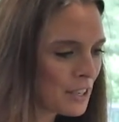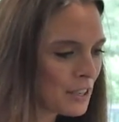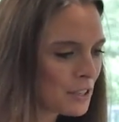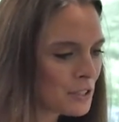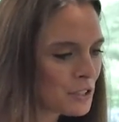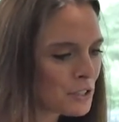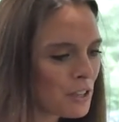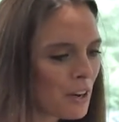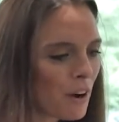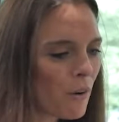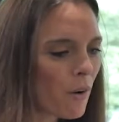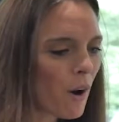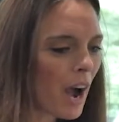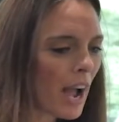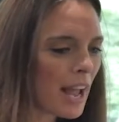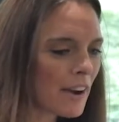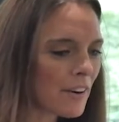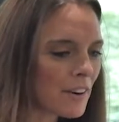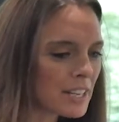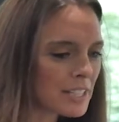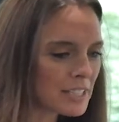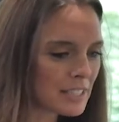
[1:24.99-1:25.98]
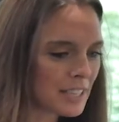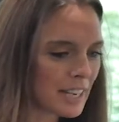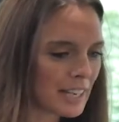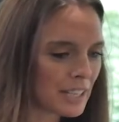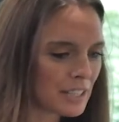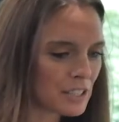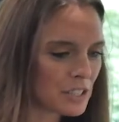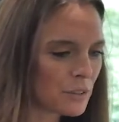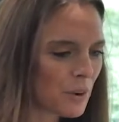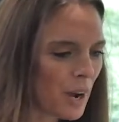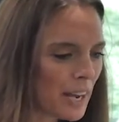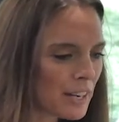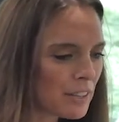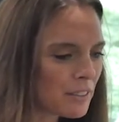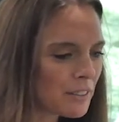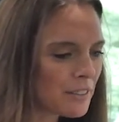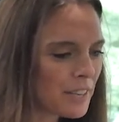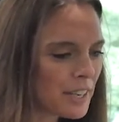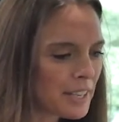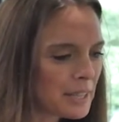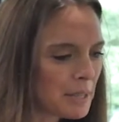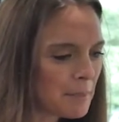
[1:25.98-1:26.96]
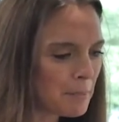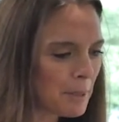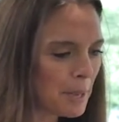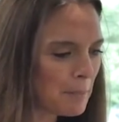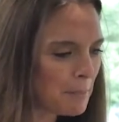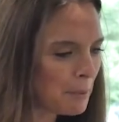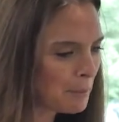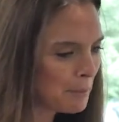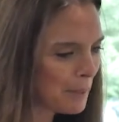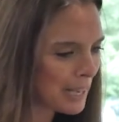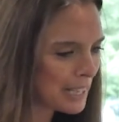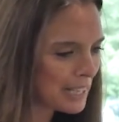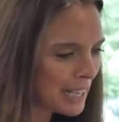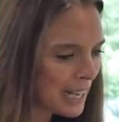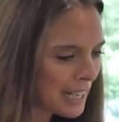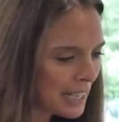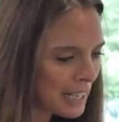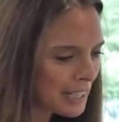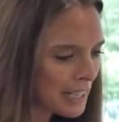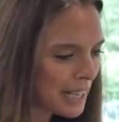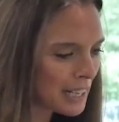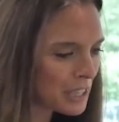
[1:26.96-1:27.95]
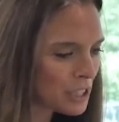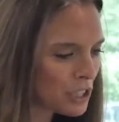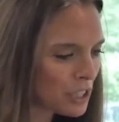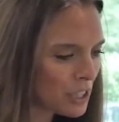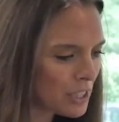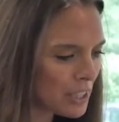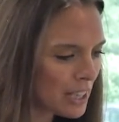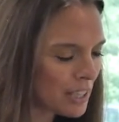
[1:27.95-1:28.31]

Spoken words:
So I always I don't think that people make that connection.